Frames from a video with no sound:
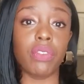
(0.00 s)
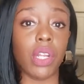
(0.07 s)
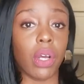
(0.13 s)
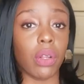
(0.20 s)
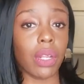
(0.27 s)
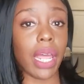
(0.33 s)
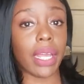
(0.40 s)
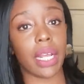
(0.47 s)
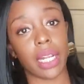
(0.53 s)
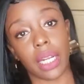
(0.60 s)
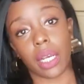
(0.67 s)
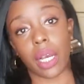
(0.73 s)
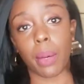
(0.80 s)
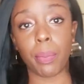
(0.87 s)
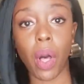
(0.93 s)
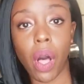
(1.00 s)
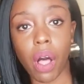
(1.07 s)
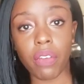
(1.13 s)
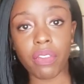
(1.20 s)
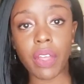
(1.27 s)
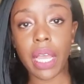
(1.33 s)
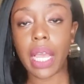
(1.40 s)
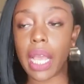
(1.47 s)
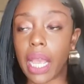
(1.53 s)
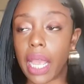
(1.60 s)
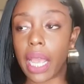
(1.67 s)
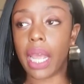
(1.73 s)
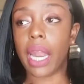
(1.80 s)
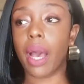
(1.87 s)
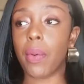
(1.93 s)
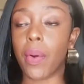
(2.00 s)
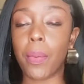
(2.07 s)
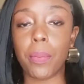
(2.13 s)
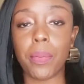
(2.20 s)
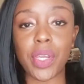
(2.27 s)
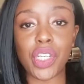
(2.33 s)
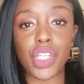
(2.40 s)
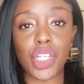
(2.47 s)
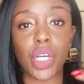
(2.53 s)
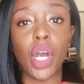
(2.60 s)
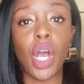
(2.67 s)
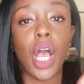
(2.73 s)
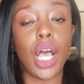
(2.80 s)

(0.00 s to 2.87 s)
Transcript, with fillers: If you don't like it, click up off and I won't miss you.